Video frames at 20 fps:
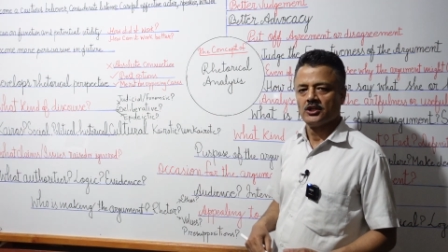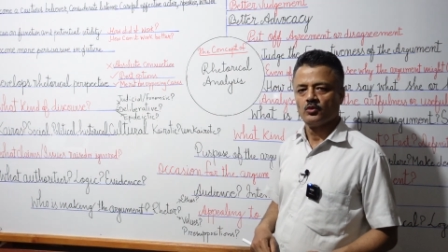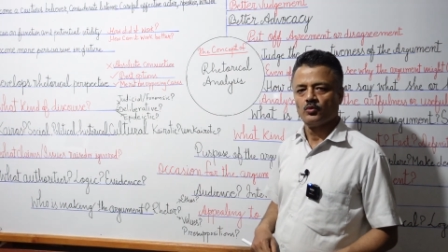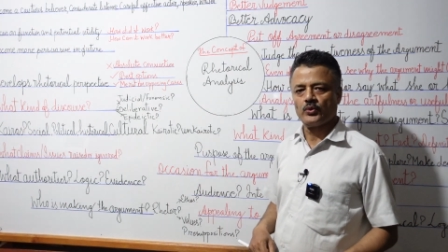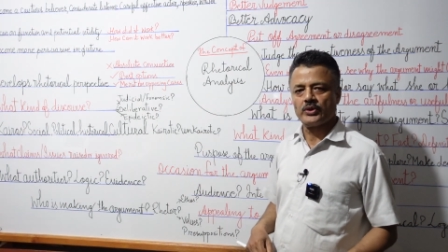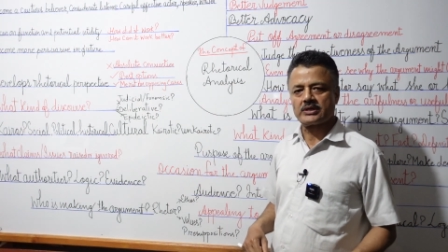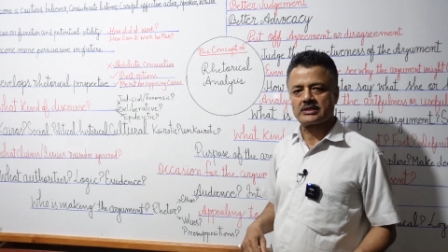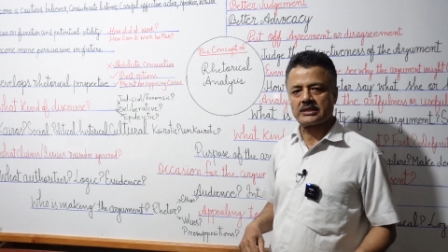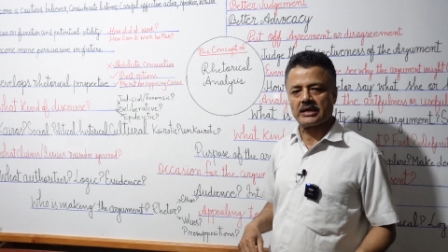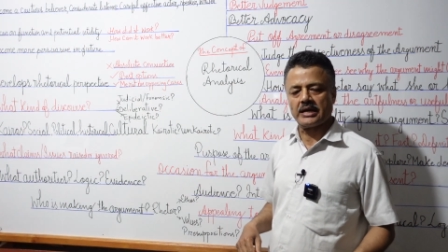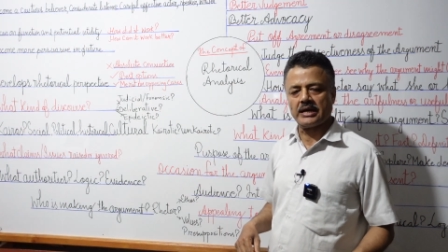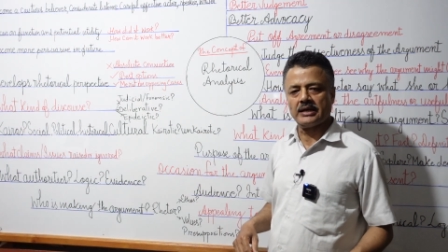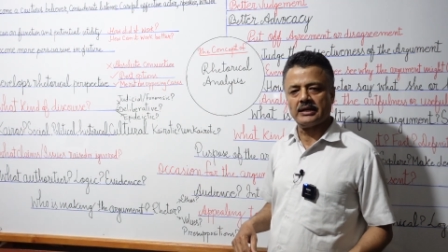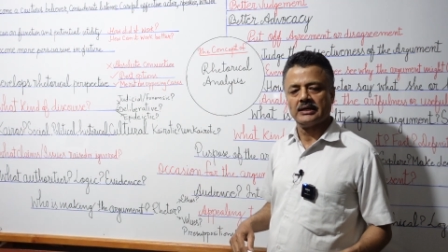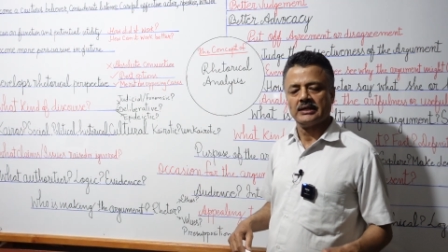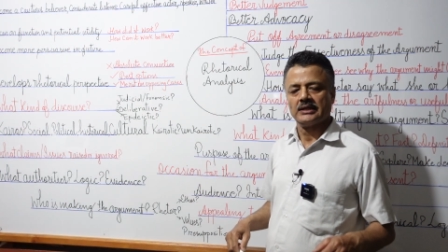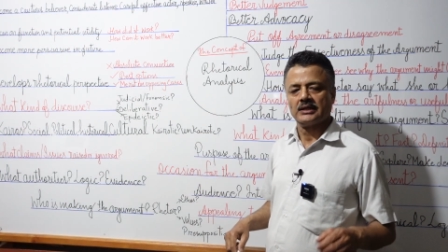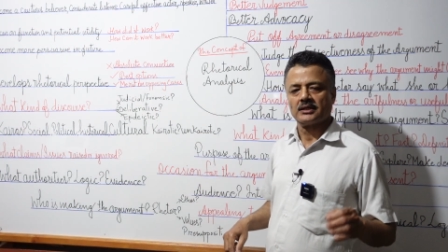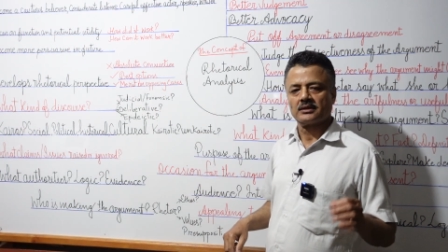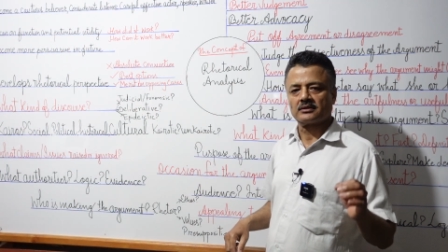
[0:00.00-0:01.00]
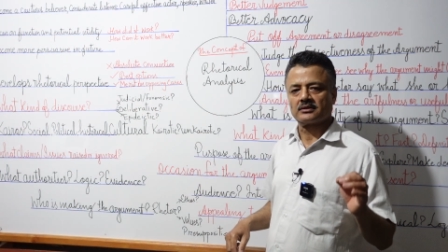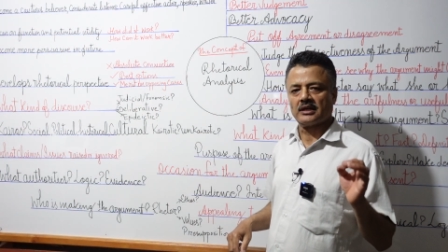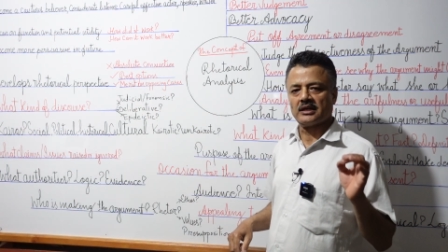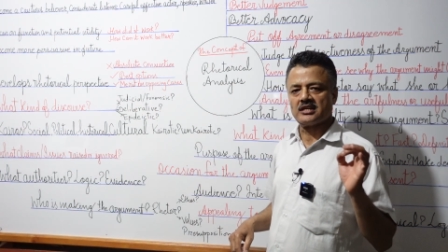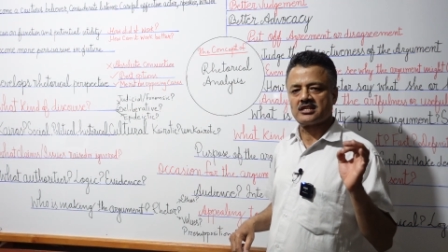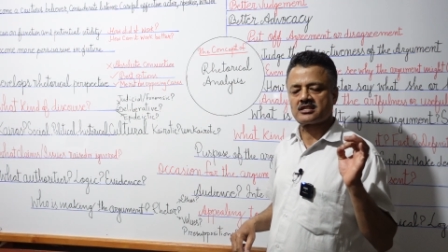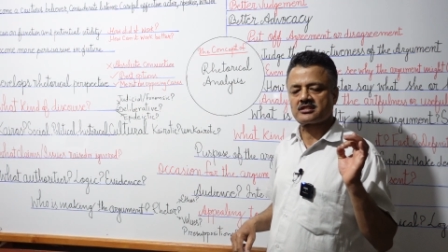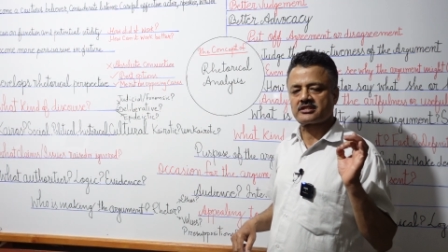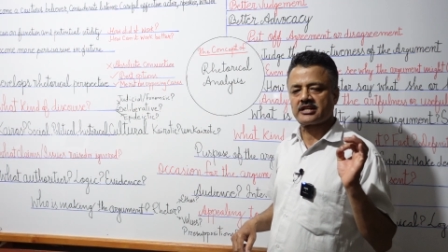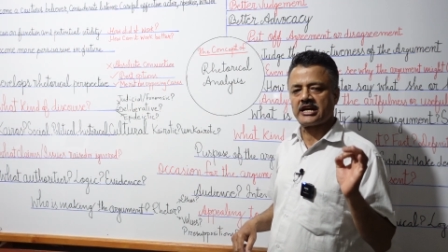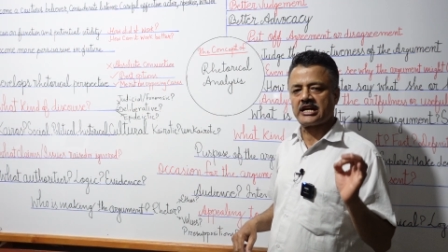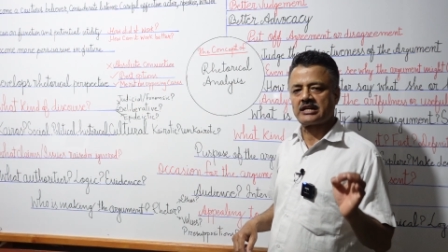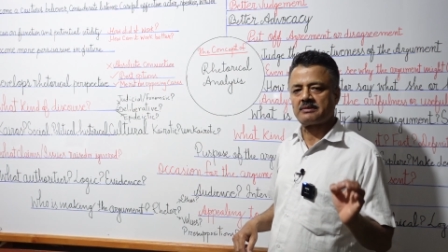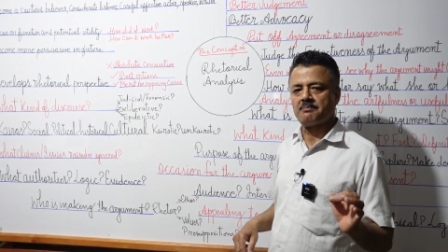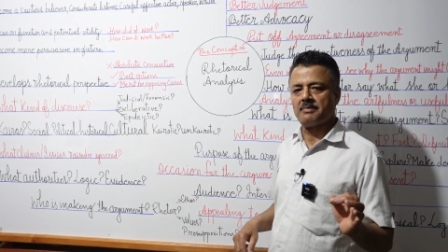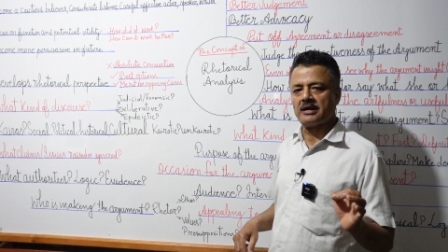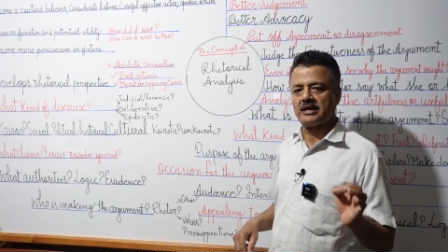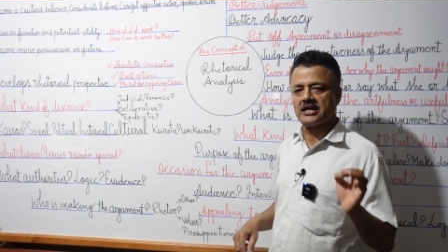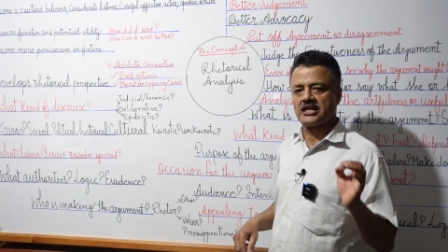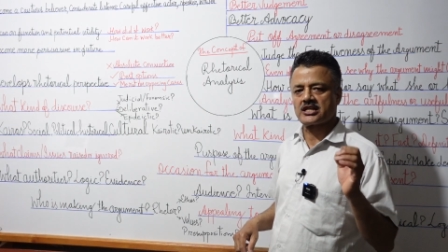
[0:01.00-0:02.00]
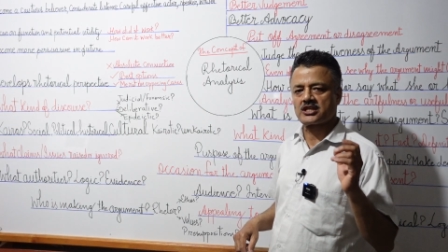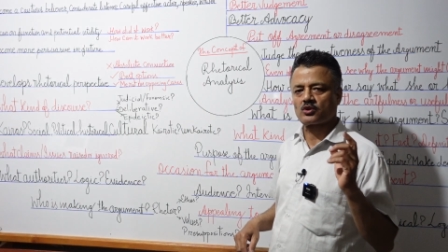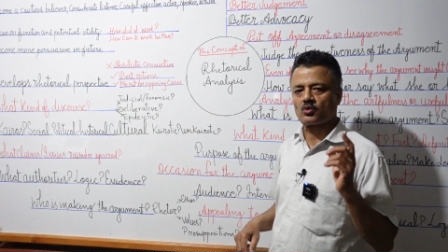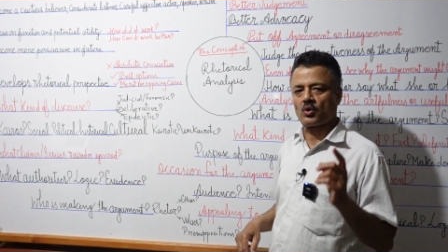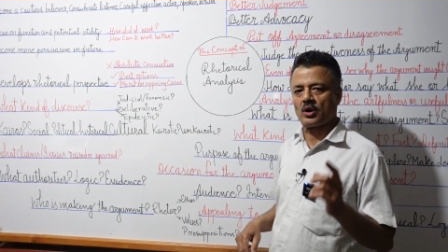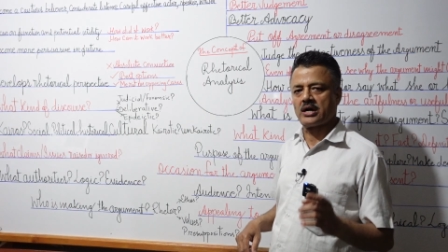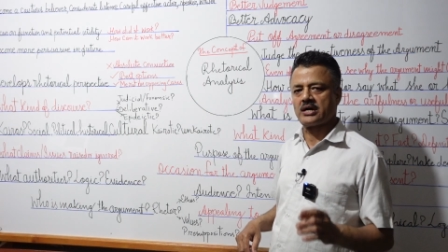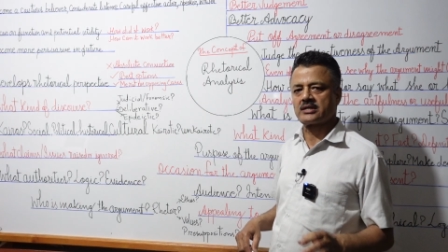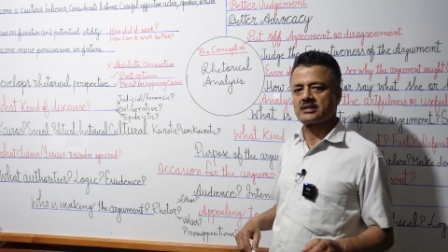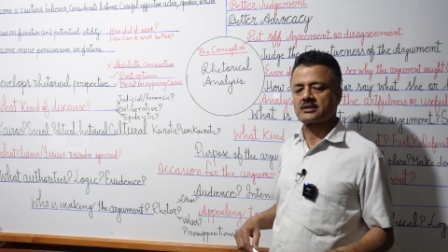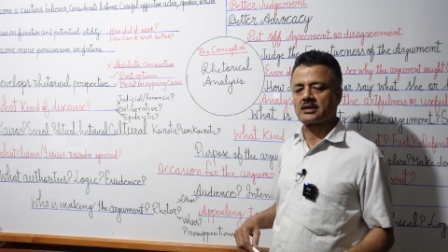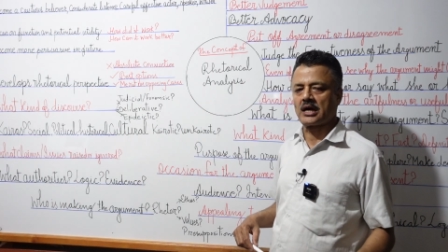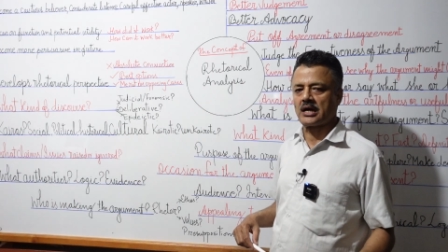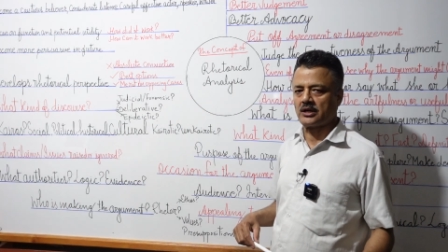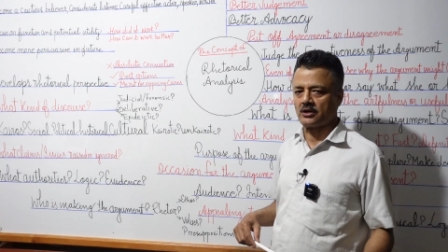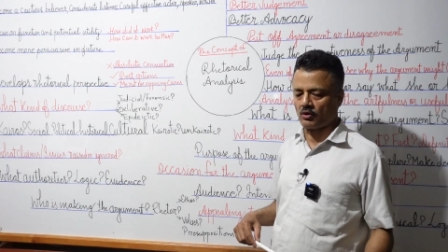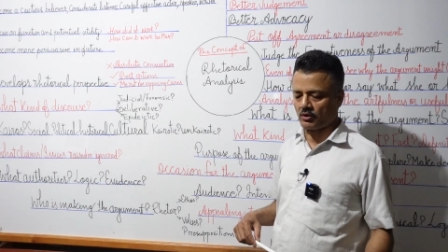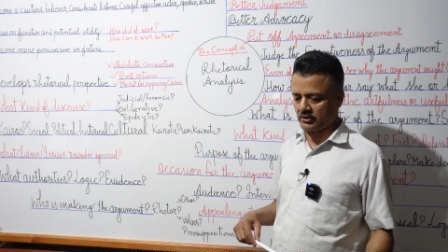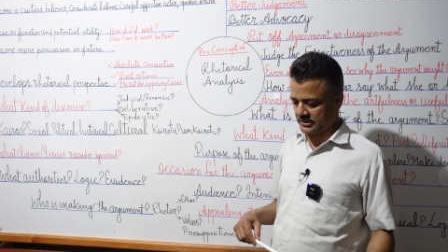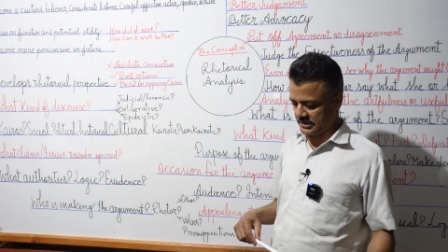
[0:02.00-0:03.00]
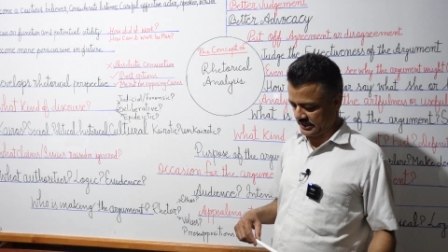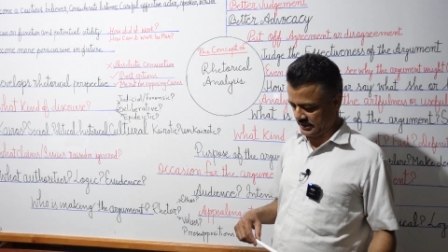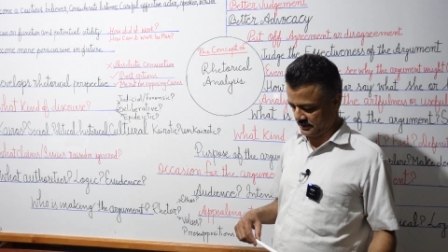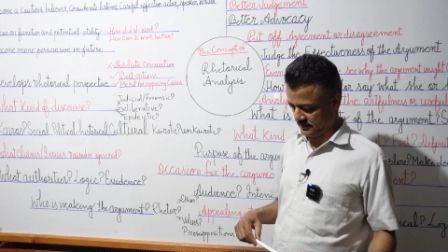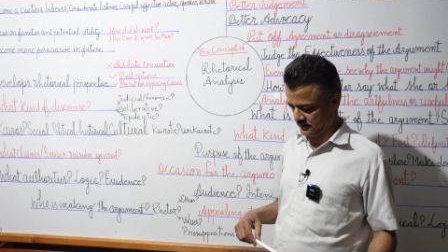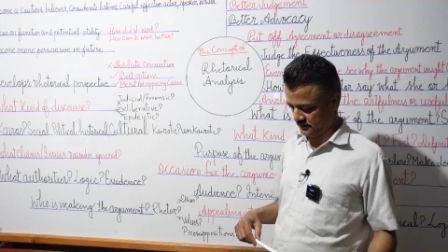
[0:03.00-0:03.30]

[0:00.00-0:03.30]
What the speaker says: we say the statement is quite kairotic.